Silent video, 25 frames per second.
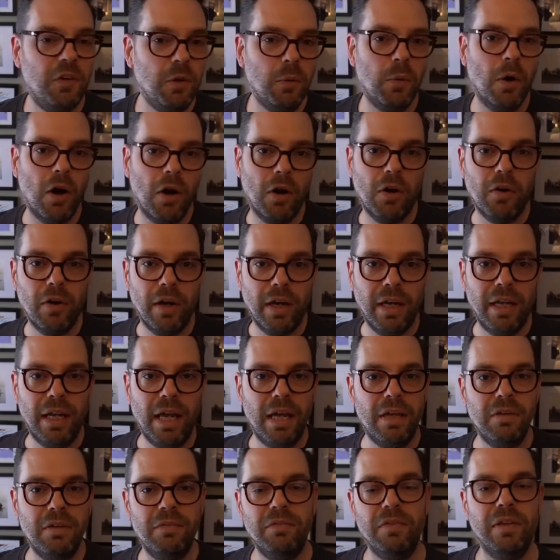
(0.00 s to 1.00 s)
you are an
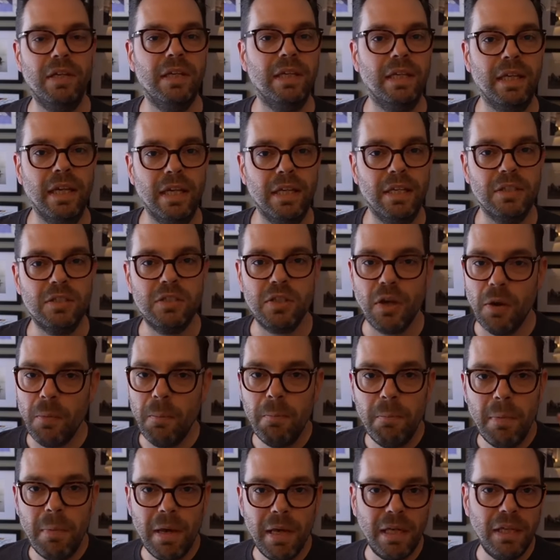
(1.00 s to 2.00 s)
A V geek. So
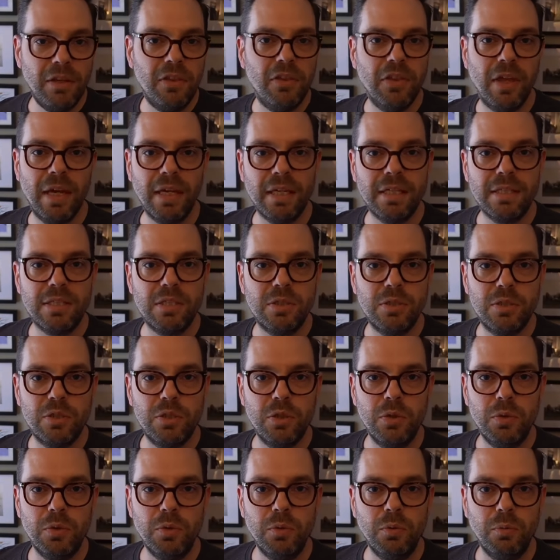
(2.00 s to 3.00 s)
many thanks
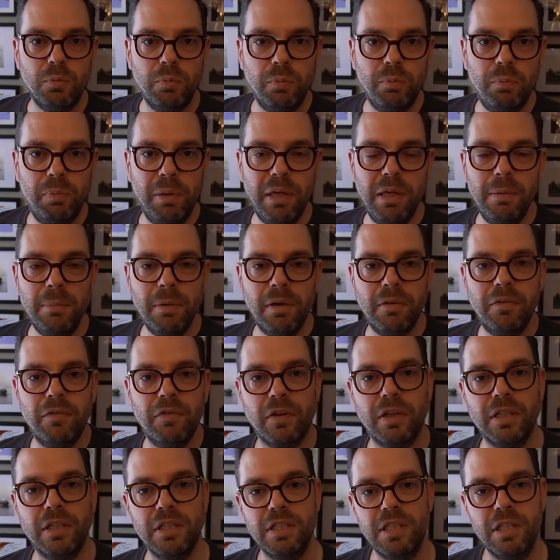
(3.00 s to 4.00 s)
to Pima
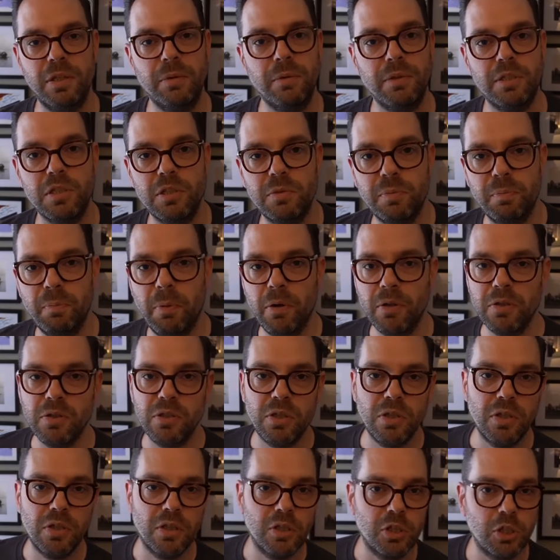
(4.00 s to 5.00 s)
for continuing to
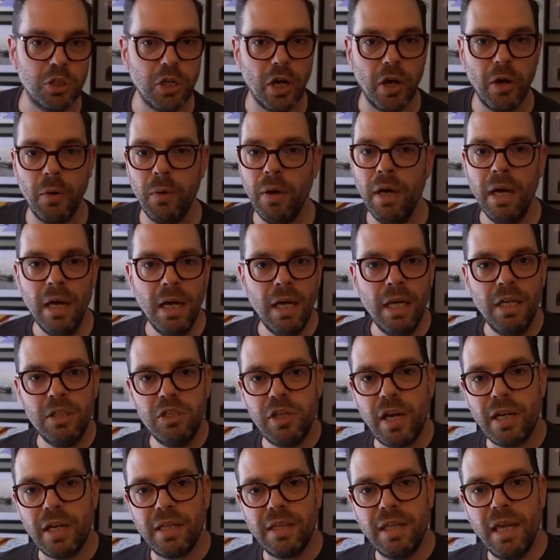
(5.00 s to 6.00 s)
sponsor the show.
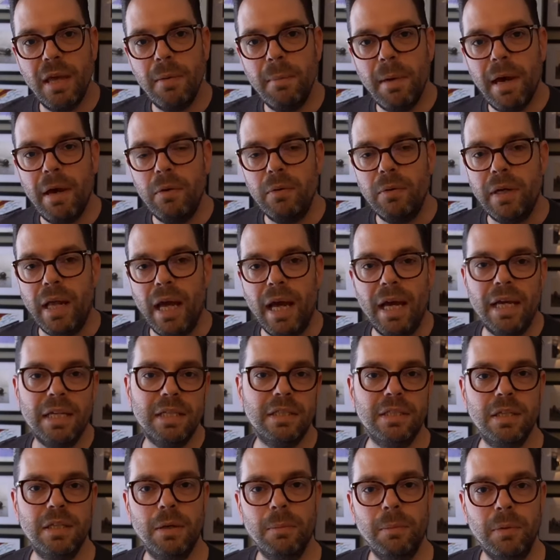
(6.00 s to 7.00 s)
Check them out
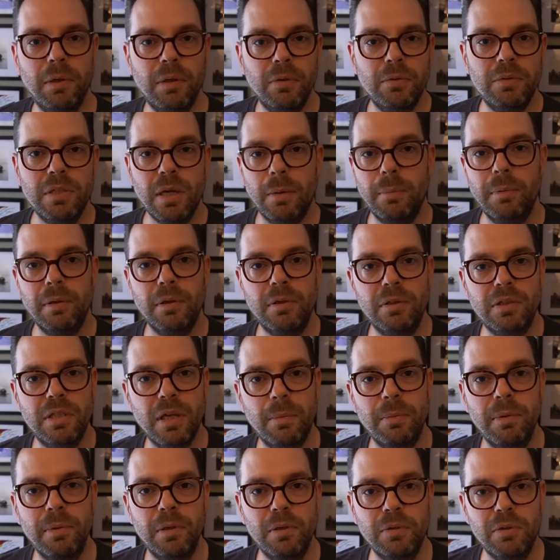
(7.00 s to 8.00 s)
at w w
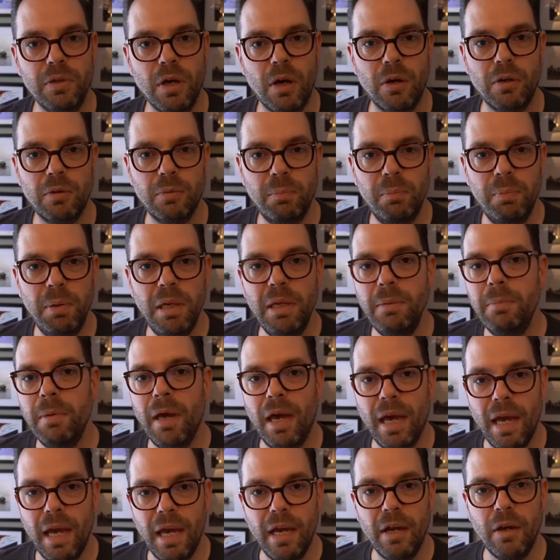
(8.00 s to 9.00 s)
w dot
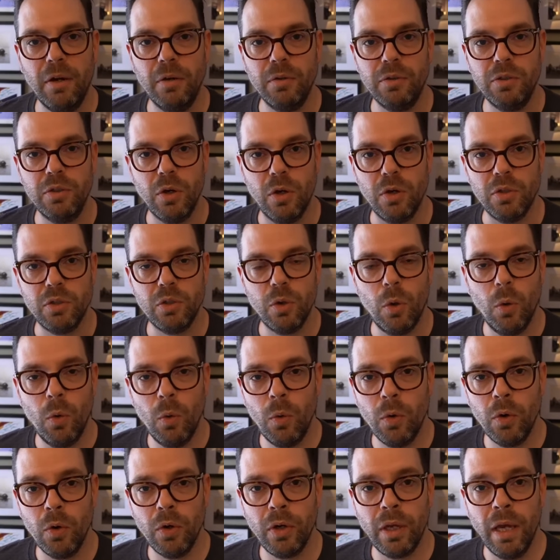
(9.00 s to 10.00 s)
pima air dot
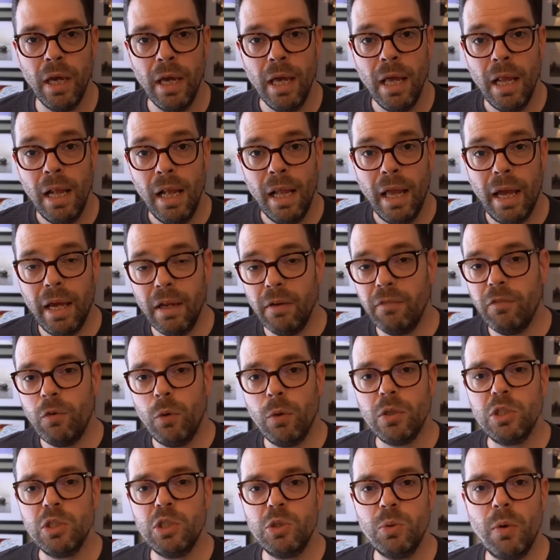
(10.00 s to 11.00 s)
org. And of
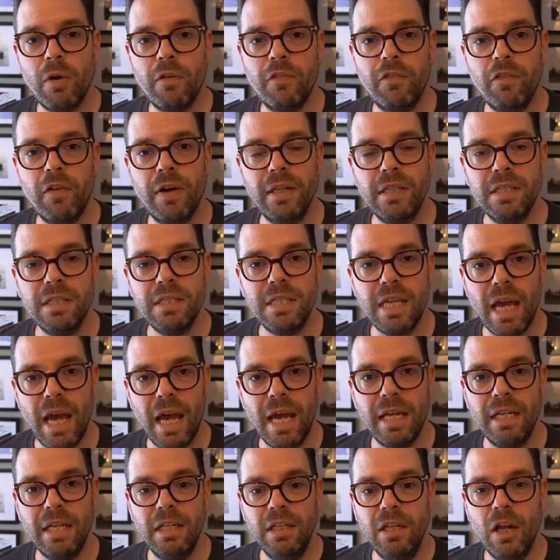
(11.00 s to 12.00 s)
course, to our friends
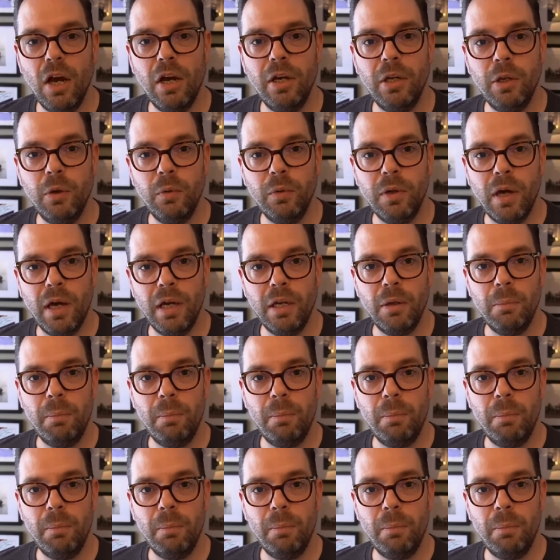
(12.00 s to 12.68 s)
at nine oh nine